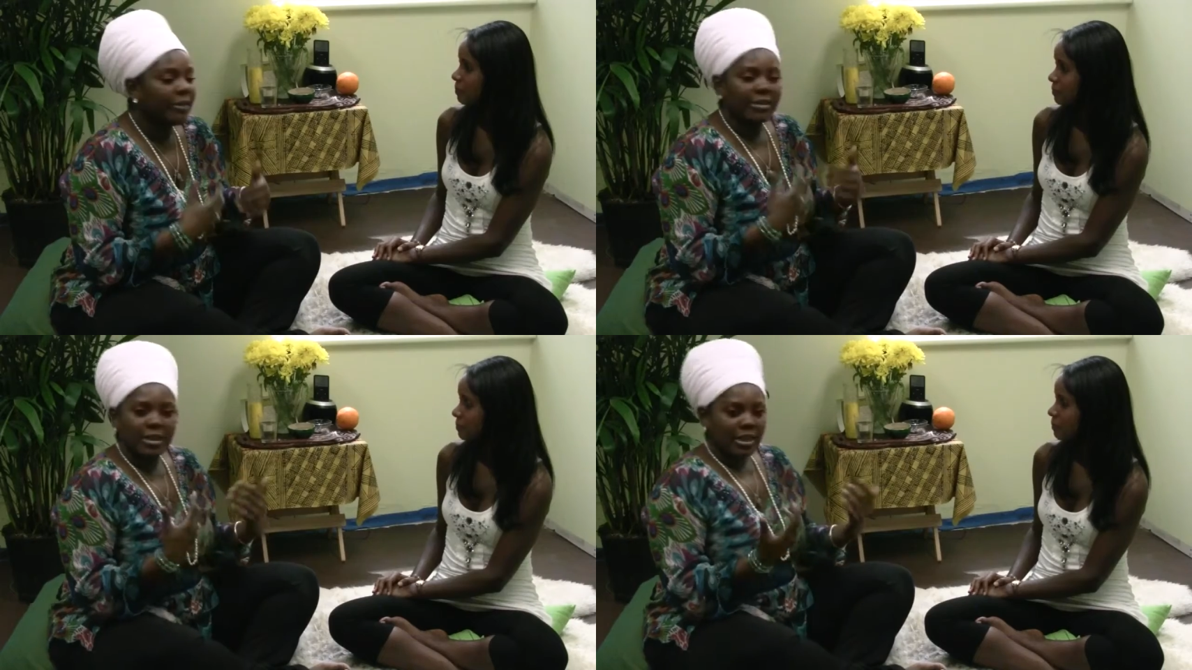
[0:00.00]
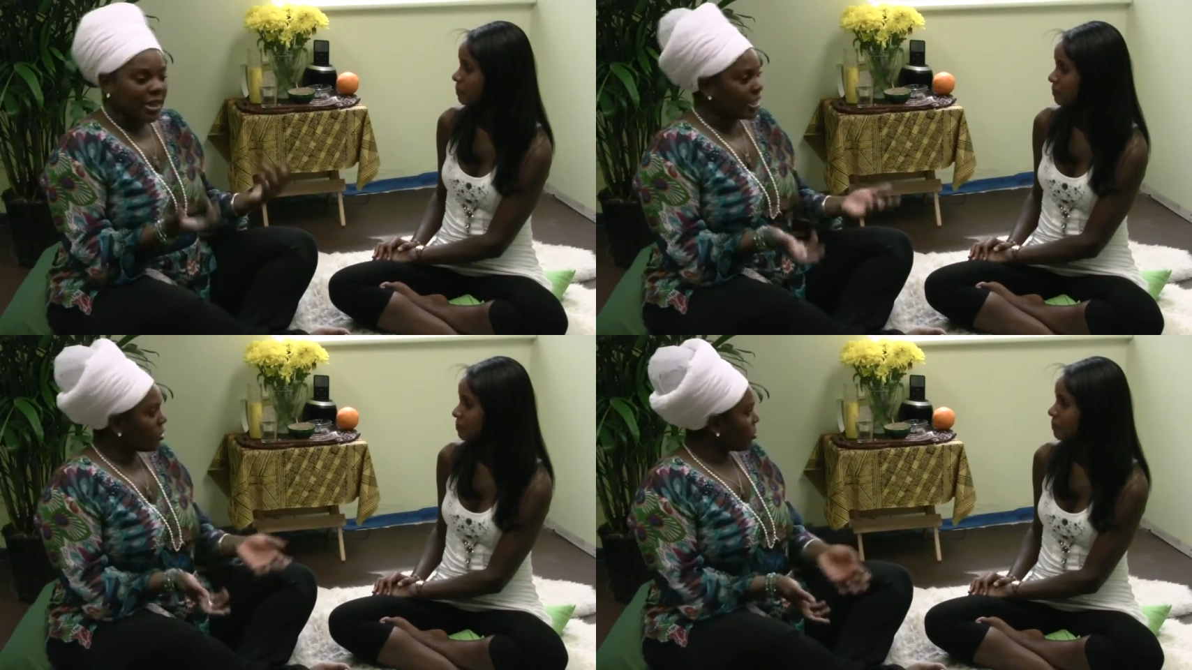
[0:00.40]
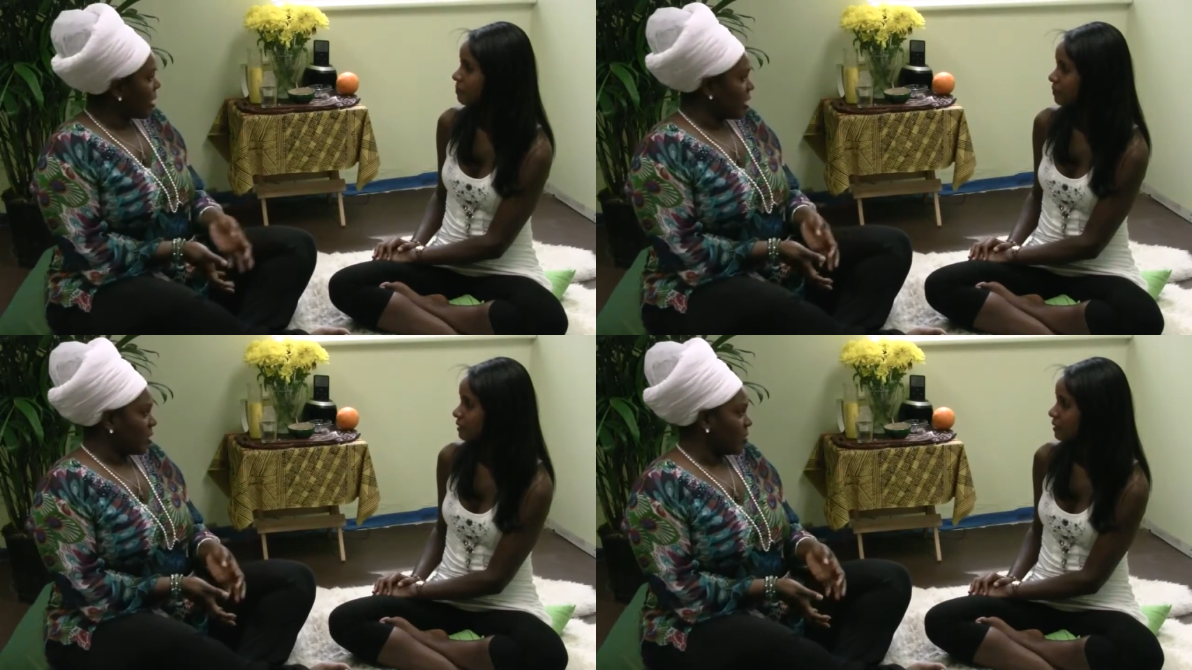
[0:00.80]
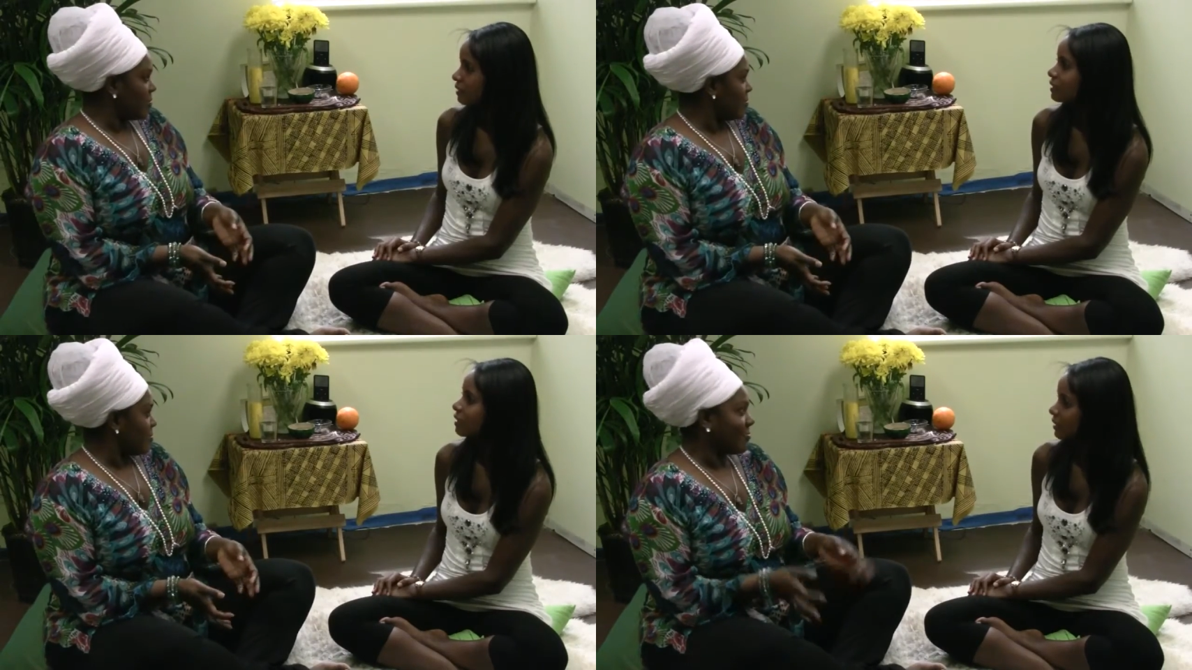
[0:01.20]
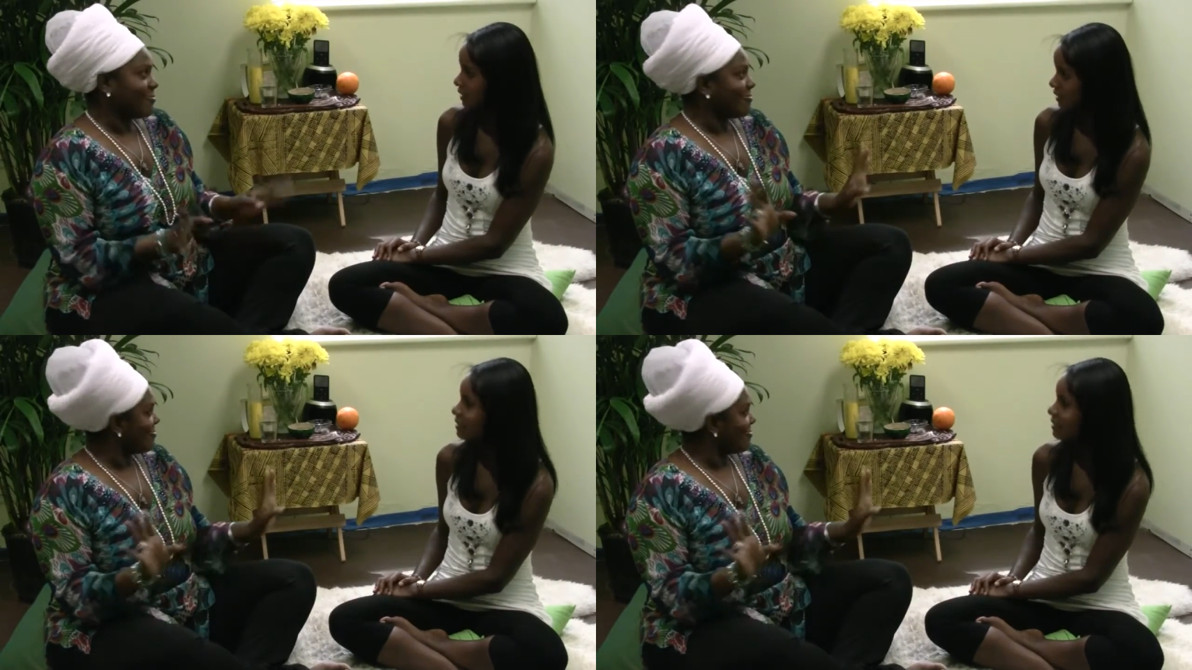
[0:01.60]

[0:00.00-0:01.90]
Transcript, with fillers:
Speaker 1: Everything needs Drano. Okay.